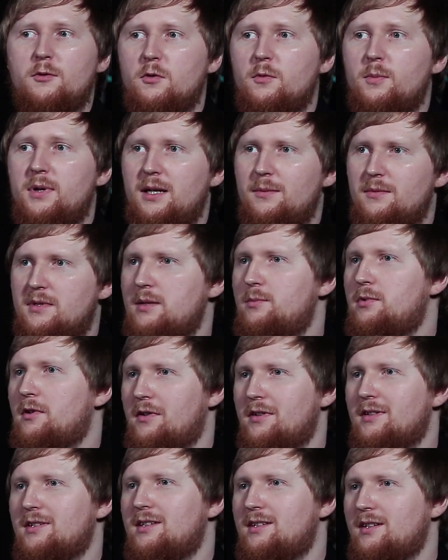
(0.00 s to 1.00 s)
all PMC
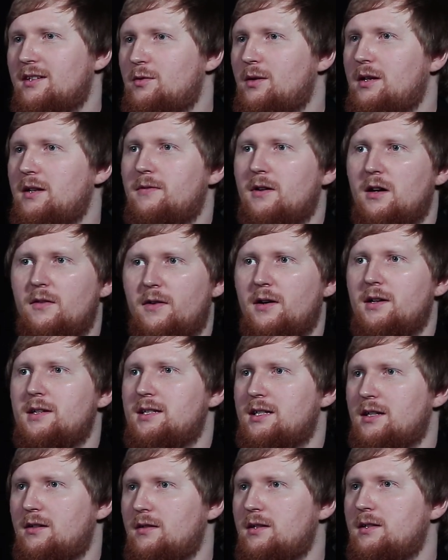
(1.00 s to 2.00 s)
products, the 25i
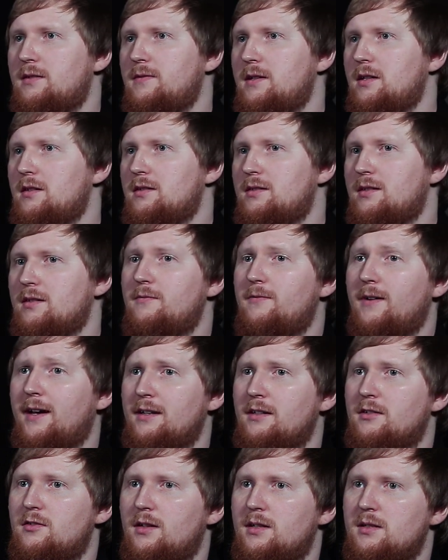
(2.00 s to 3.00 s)
series features
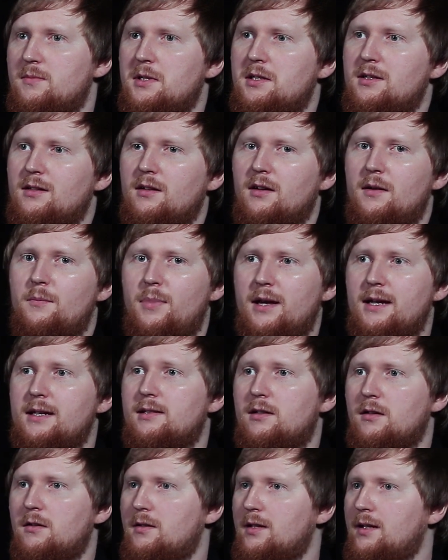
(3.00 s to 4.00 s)
advanced transmission line
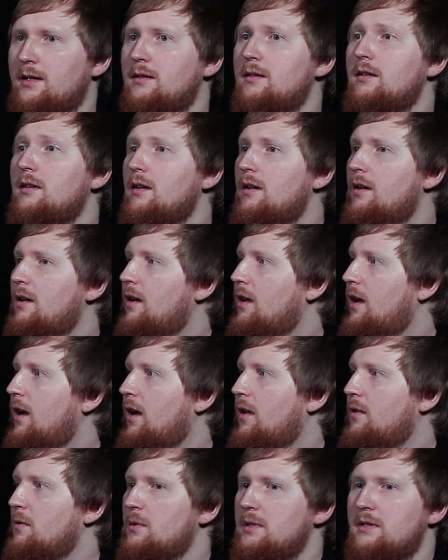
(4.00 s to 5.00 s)
base loading
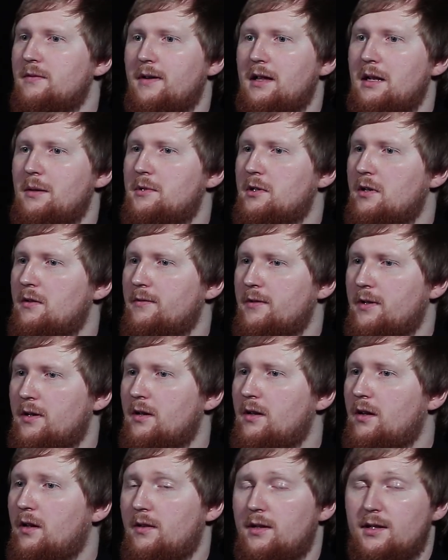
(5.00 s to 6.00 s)
that we developed
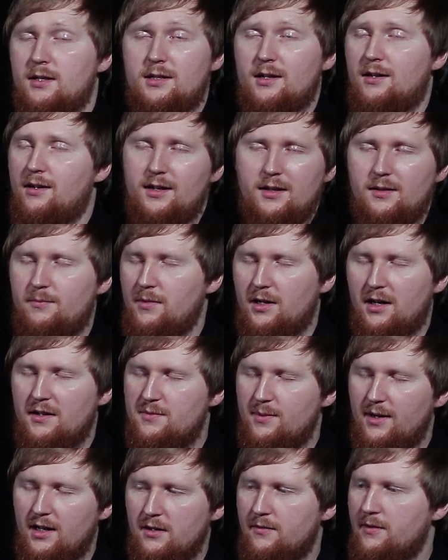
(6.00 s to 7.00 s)
over the entire
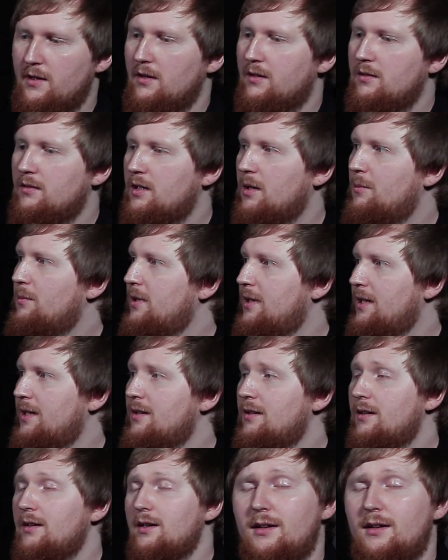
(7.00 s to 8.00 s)
lifespan of our
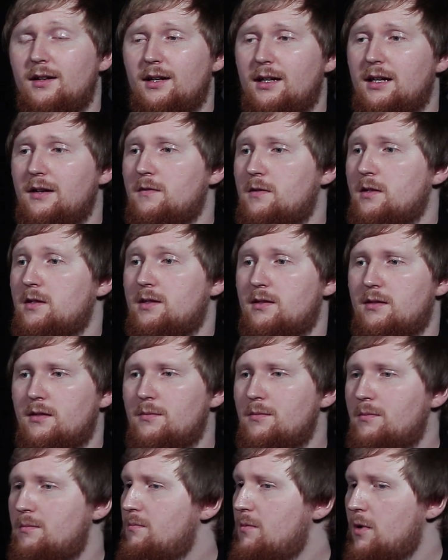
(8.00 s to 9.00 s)
company. It gives us
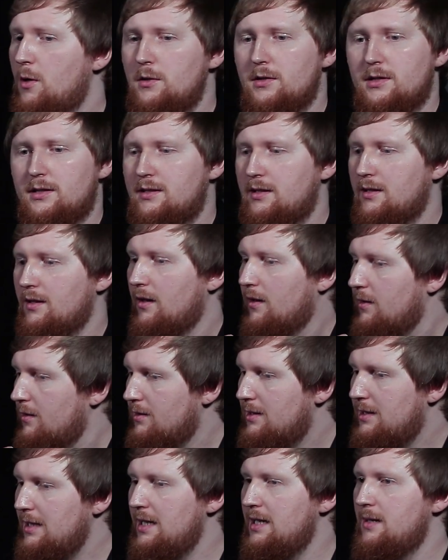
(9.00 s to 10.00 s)
the most
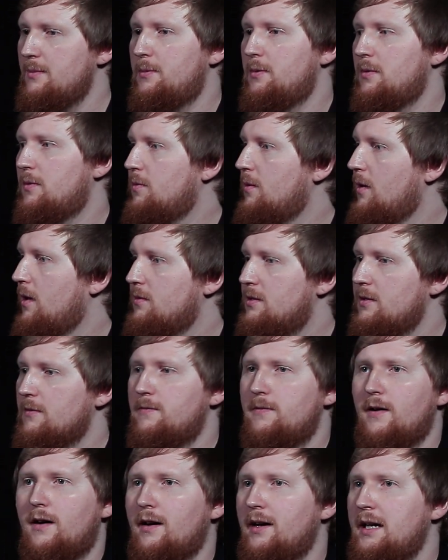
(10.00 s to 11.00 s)
deep,
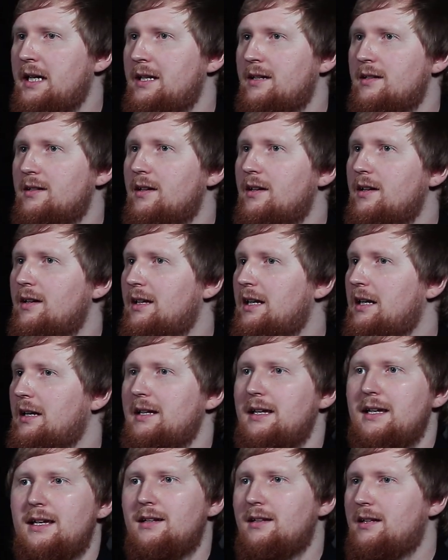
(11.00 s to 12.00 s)
defined,
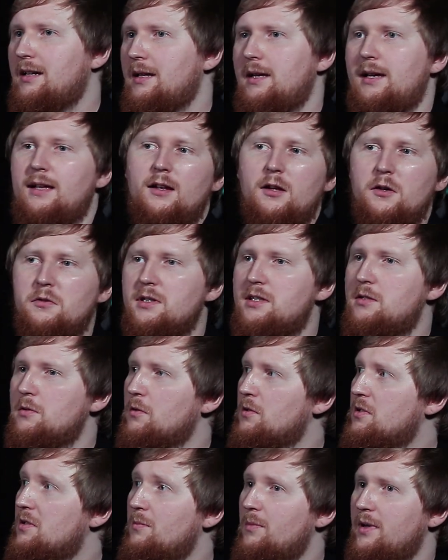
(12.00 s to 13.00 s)
clean, clear, low
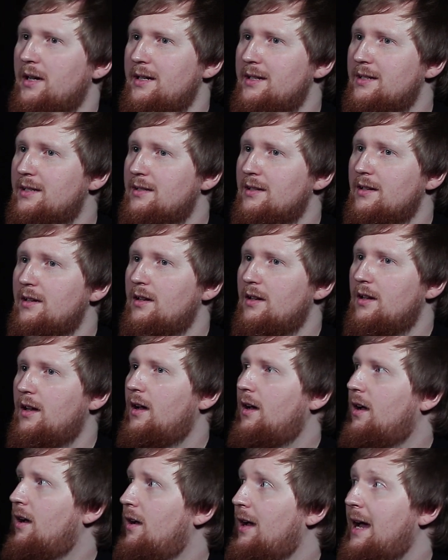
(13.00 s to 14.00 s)
distortion bass
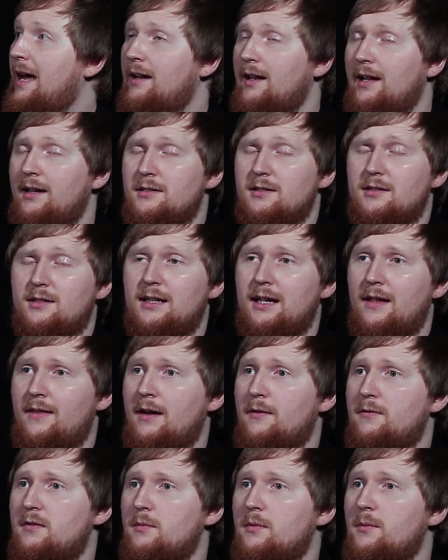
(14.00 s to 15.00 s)
and allows us to get
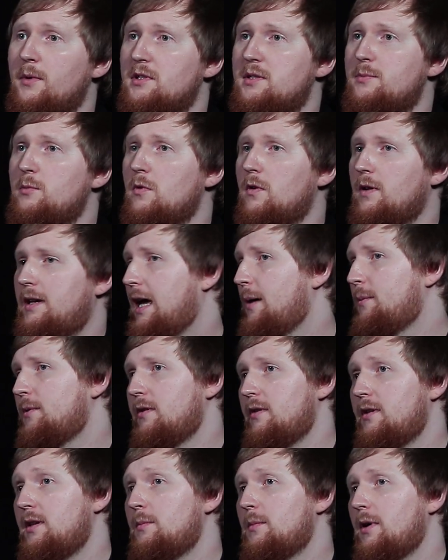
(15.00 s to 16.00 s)
that from a much smaller
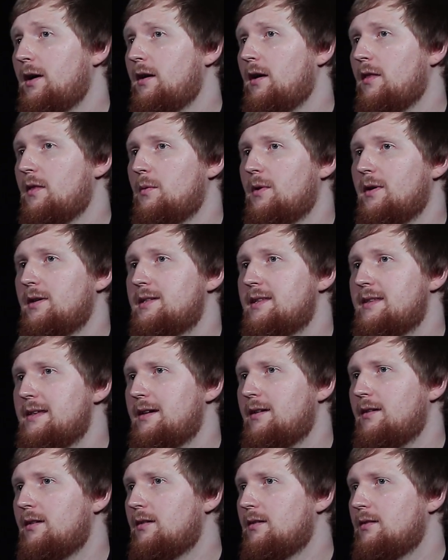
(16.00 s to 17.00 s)
cabinet than you might otherwise
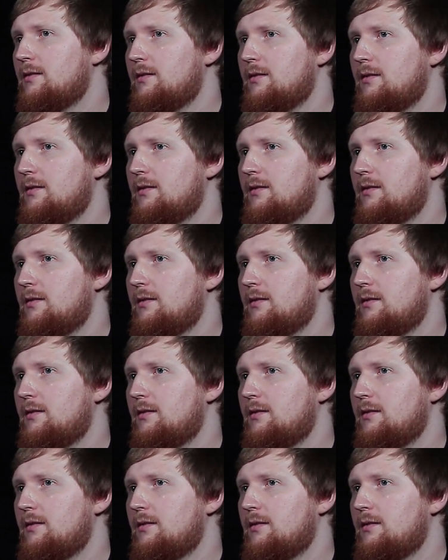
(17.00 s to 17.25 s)
think.